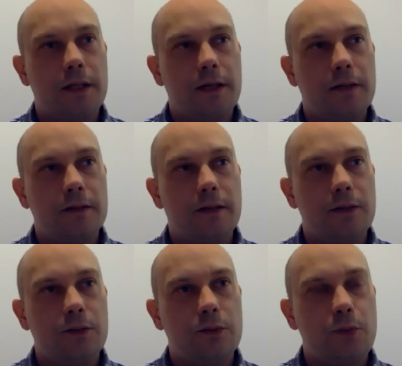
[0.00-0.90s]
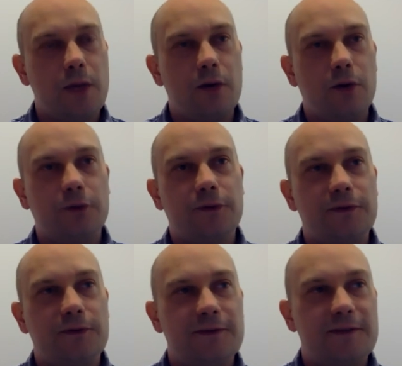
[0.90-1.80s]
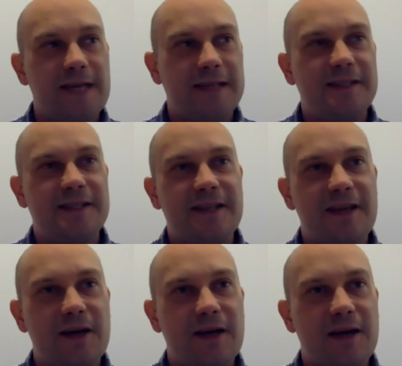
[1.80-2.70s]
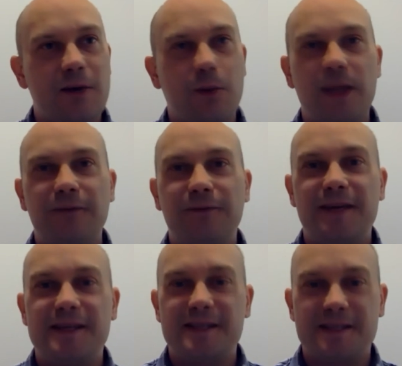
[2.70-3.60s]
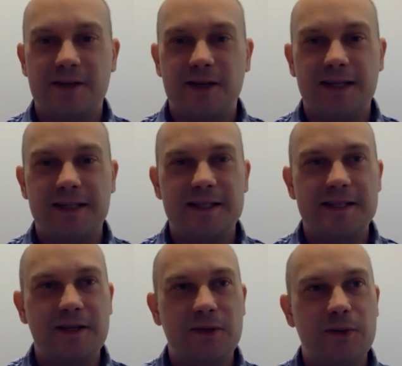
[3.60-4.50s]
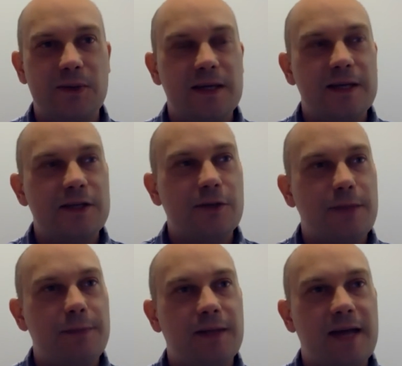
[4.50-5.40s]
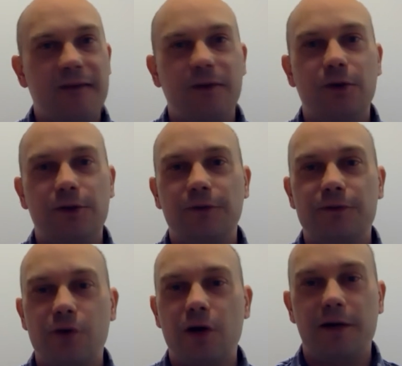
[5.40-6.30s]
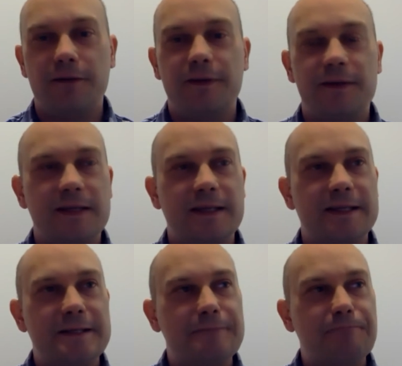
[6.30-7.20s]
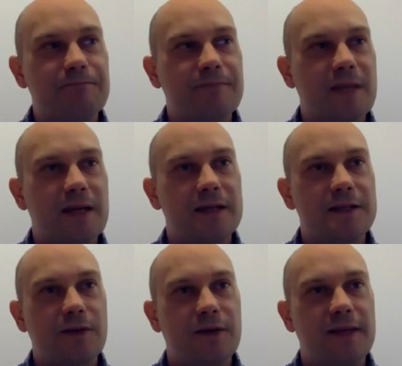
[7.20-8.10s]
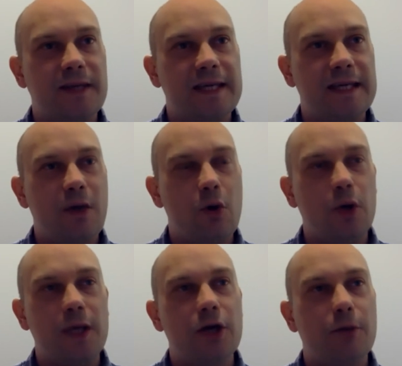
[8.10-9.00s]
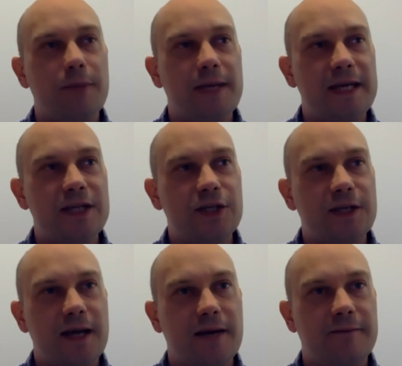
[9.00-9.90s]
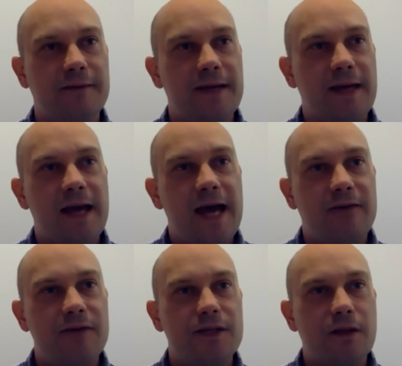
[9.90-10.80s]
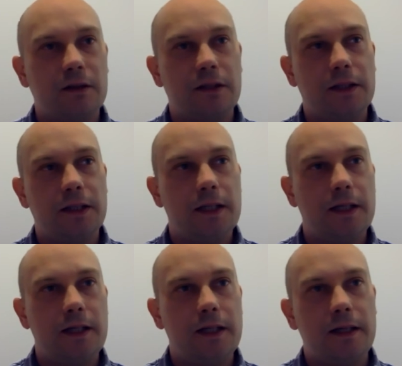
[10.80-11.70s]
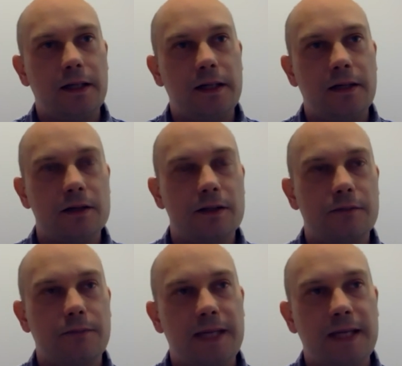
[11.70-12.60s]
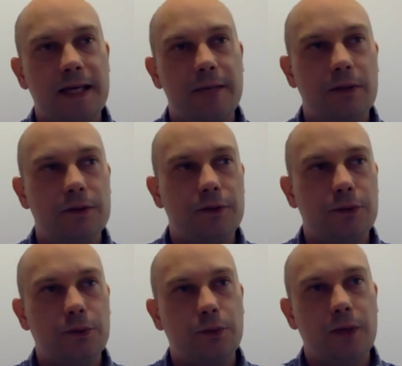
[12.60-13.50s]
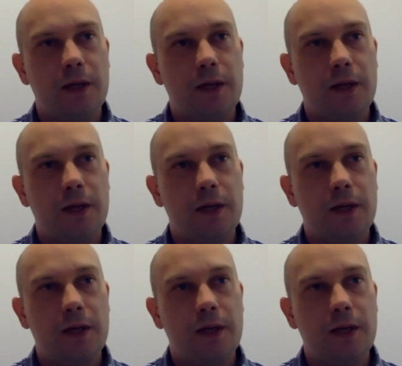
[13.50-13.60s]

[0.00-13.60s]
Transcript: and we are not yet a welfare society, so people have a lot of drive. So I think all in combination have resulted in us being able to